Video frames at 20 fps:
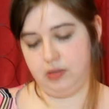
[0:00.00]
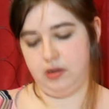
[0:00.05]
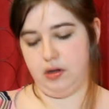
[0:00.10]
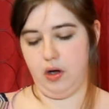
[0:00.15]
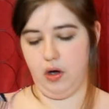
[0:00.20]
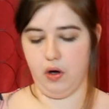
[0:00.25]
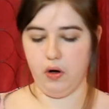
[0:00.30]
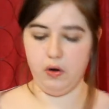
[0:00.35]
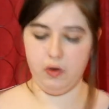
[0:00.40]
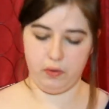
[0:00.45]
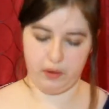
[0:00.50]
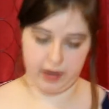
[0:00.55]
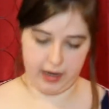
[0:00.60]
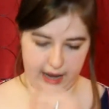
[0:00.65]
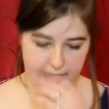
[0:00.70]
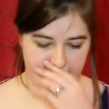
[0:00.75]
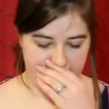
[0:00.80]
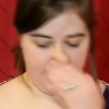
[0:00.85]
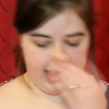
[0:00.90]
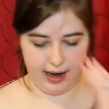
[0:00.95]

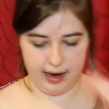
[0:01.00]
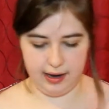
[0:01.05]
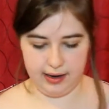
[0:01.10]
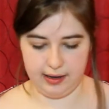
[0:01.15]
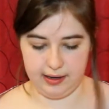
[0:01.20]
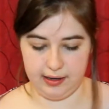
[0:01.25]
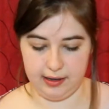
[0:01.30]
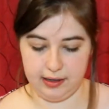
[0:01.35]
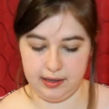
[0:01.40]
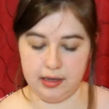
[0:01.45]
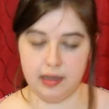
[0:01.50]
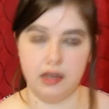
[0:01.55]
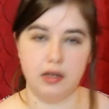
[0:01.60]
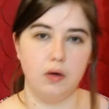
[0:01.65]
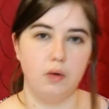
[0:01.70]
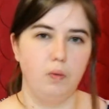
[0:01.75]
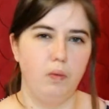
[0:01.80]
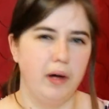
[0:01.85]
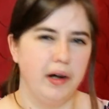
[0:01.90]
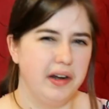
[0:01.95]
Okay,
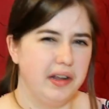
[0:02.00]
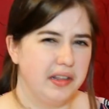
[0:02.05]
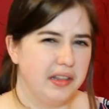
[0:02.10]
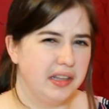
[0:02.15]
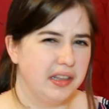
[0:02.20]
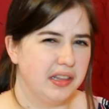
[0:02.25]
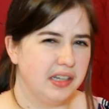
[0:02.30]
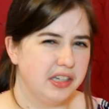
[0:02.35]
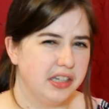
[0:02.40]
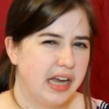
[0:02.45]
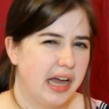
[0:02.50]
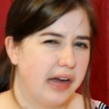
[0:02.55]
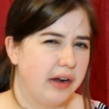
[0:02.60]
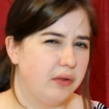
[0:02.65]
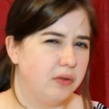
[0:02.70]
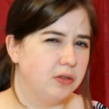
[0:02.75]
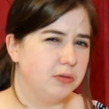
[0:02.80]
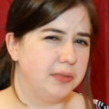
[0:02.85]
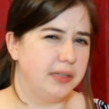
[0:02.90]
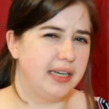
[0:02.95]
where do you think the shadow
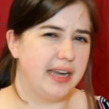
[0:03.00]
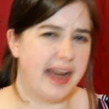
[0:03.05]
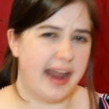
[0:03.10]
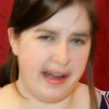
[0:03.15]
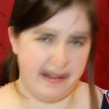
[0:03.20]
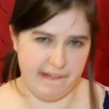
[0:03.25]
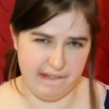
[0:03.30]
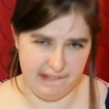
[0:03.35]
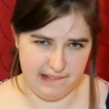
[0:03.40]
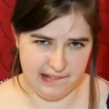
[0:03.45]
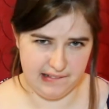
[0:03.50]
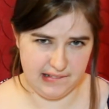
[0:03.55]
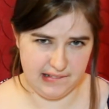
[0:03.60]
will be now?